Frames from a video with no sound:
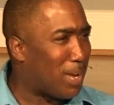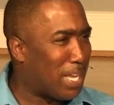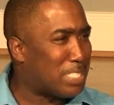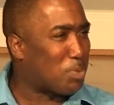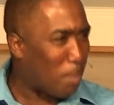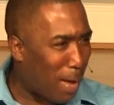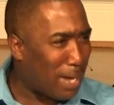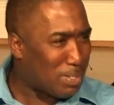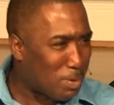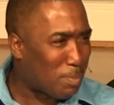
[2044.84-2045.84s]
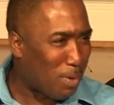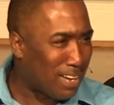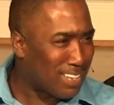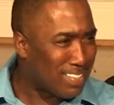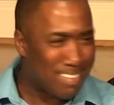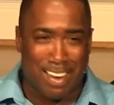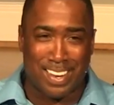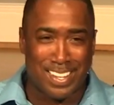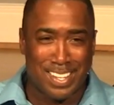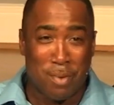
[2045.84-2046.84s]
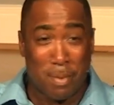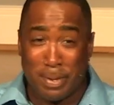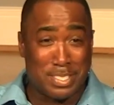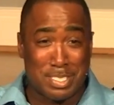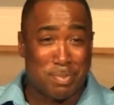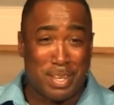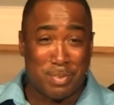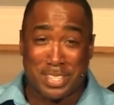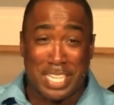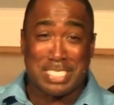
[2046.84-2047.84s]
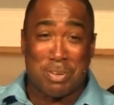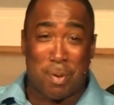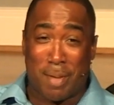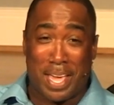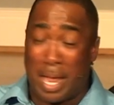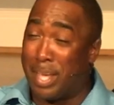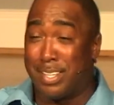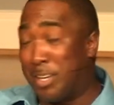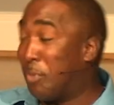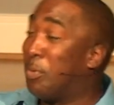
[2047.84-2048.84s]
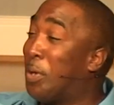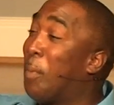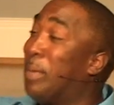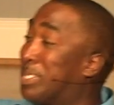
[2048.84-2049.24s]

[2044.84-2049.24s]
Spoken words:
nobody has to remind you to pray, right? Or maybe that's just me. When things are going bad, we don't